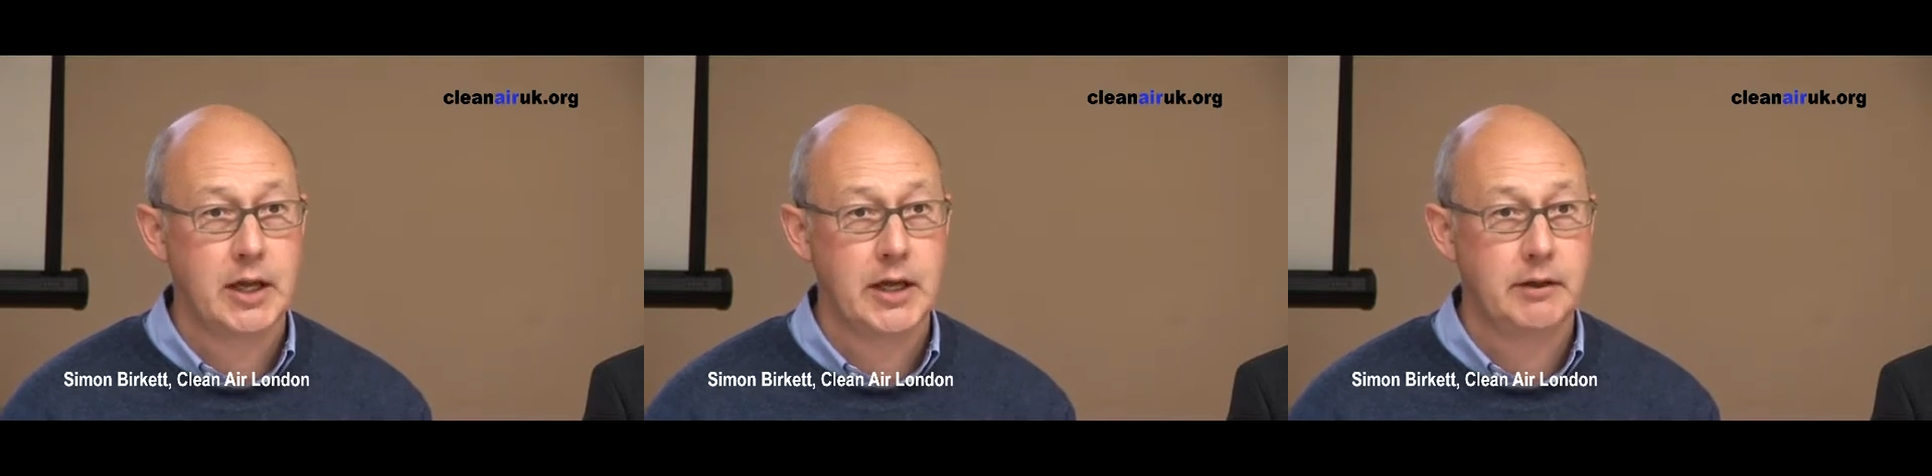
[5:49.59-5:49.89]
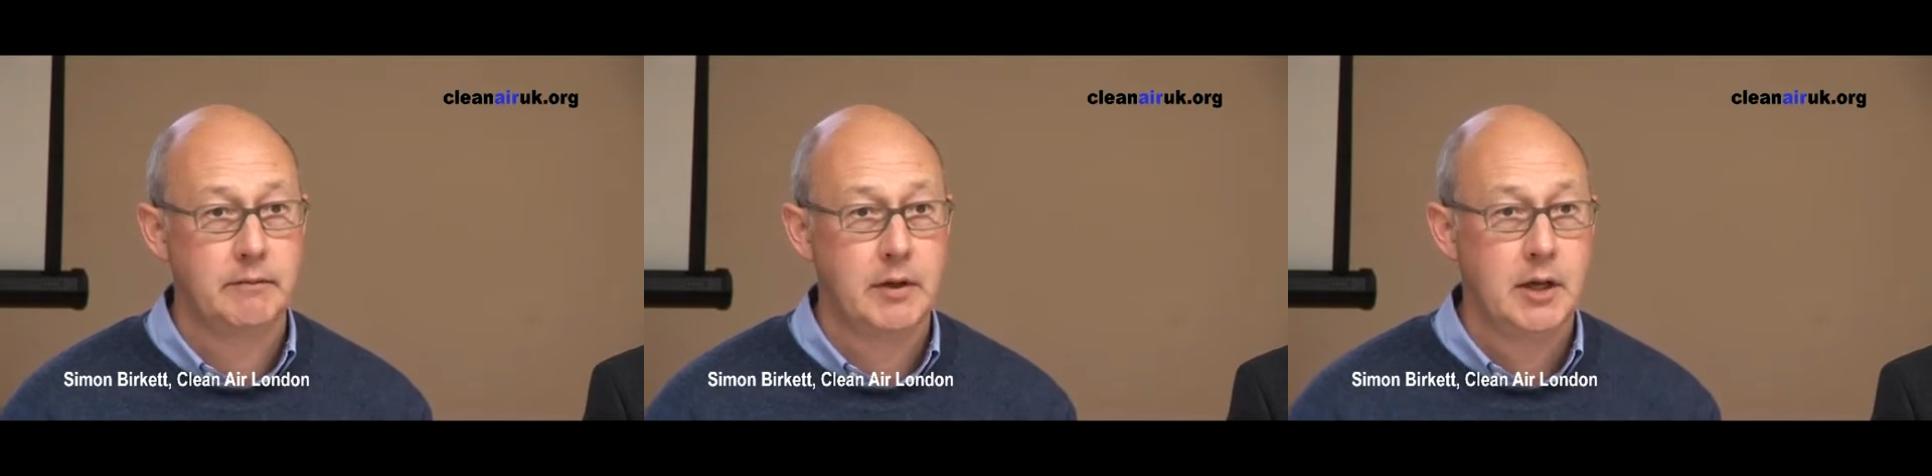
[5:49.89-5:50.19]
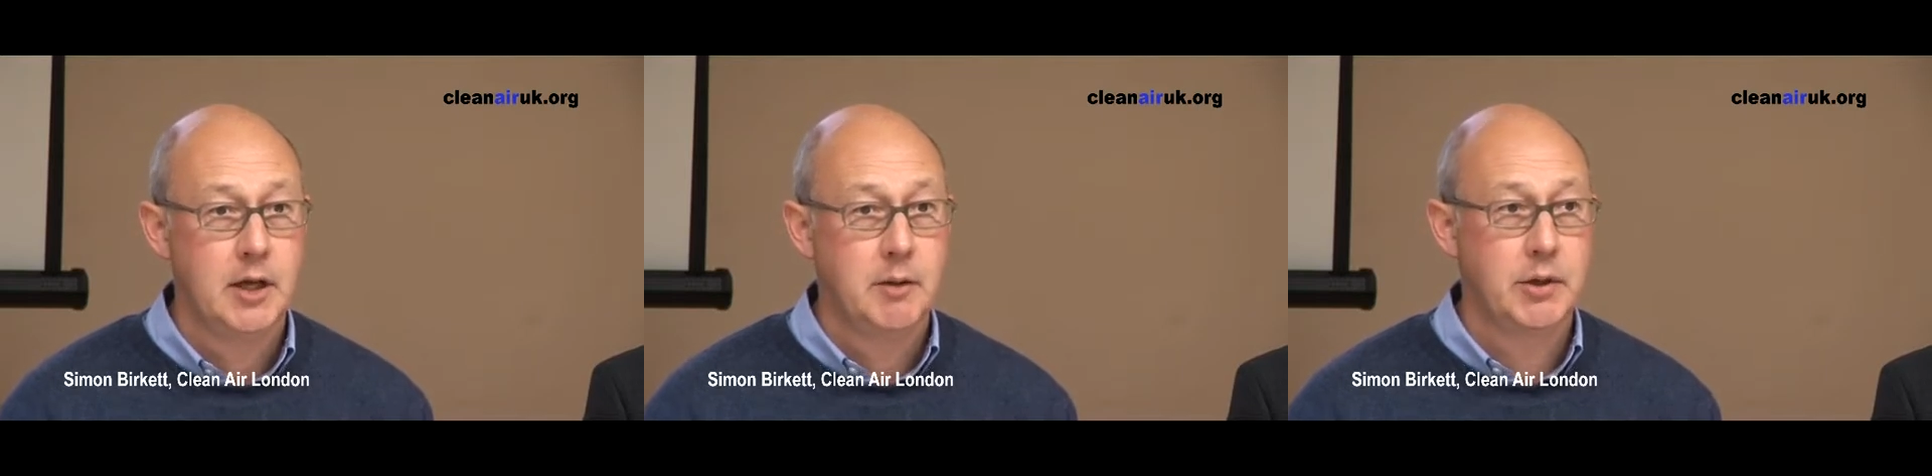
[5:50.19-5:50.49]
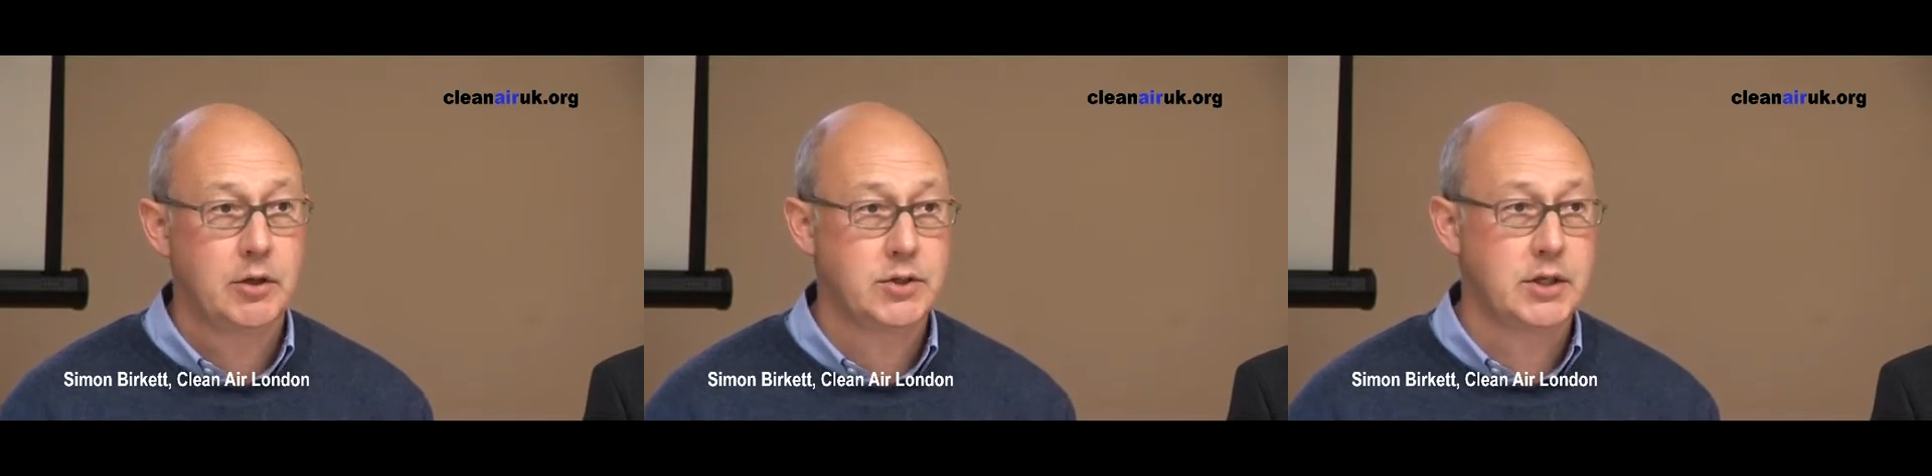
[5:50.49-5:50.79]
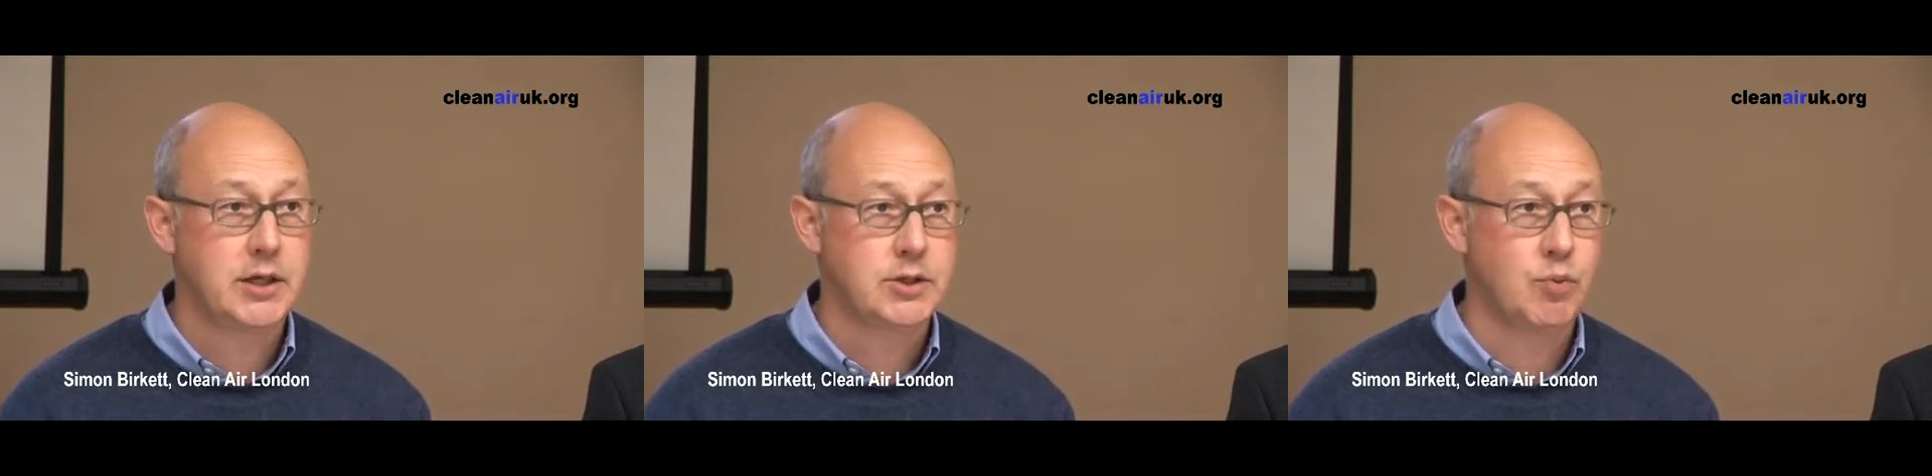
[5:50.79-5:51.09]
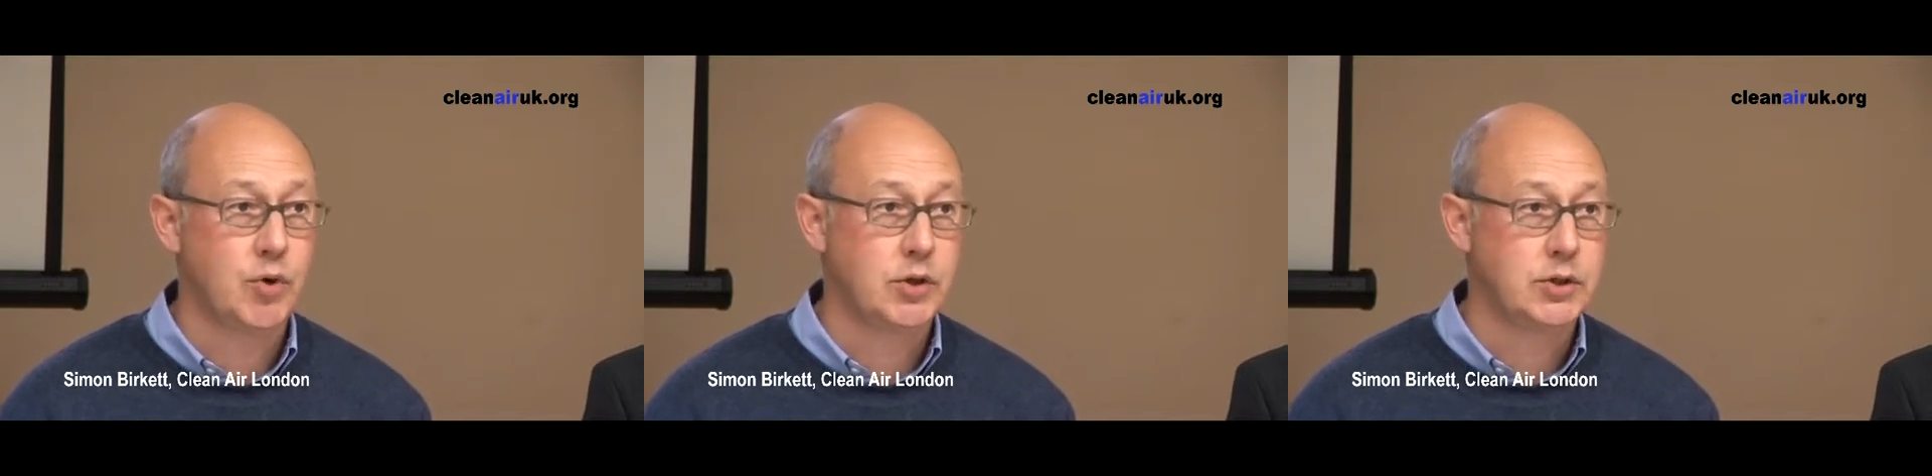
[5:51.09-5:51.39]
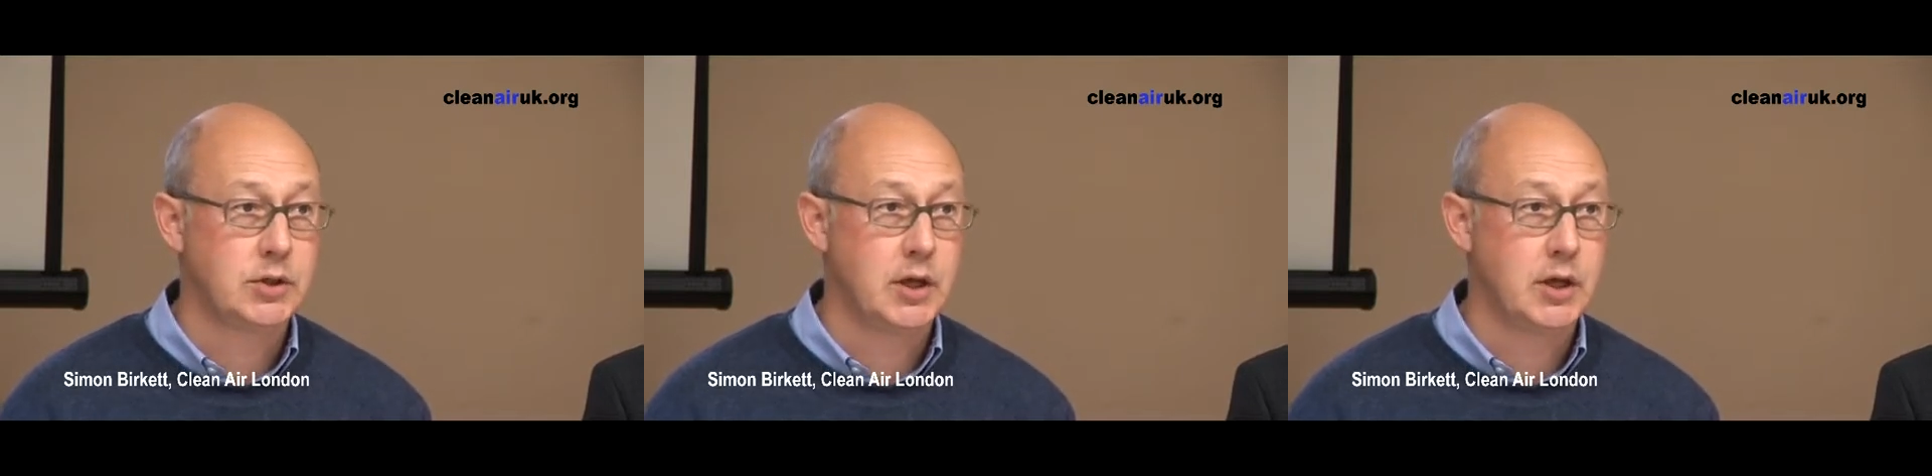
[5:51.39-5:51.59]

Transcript: lane, because guess what?